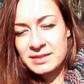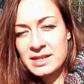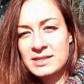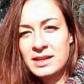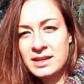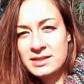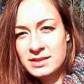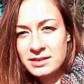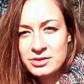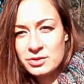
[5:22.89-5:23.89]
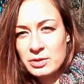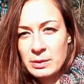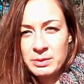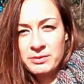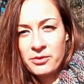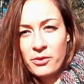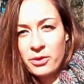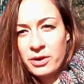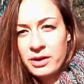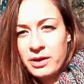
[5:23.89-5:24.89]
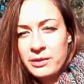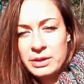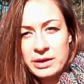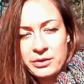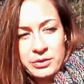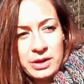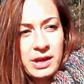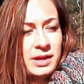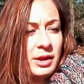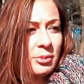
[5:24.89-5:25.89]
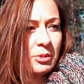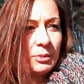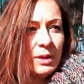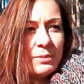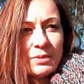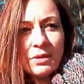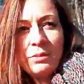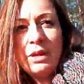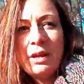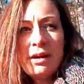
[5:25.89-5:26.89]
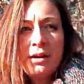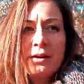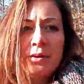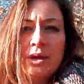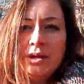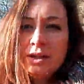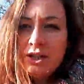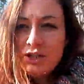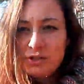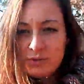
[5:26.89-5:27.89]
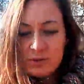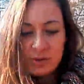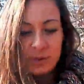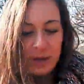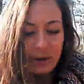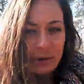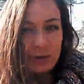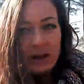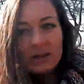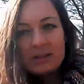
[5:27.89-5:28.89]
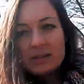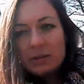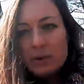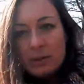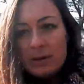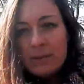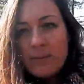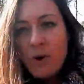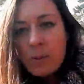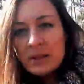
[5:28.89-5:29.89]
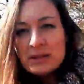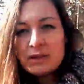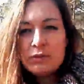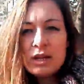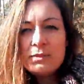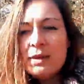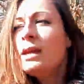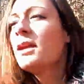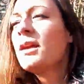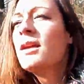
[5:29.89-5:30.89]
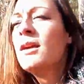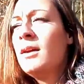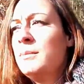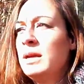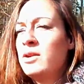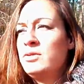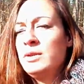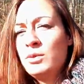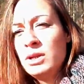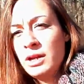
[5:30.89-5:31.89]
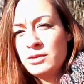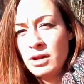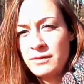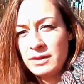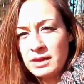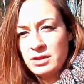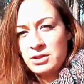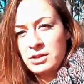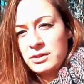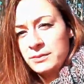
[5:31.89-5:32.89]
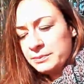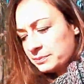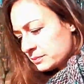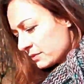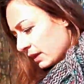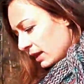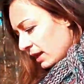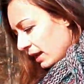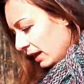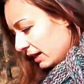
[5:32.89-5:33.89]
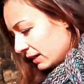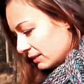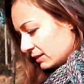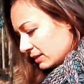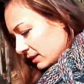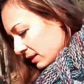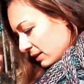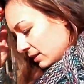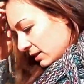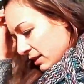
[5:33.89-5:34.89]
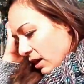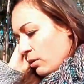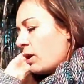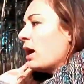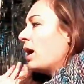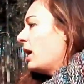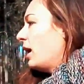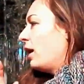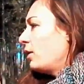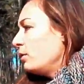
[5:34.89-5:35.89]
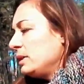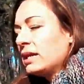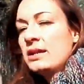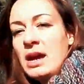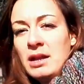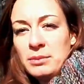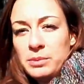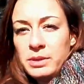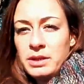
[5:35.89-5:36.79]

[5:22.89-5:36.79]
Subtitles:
as I described before, we are creating problems, we are creating issues, we are creating these screaming moments, look at me, because you would like to have attention. And now, how we can help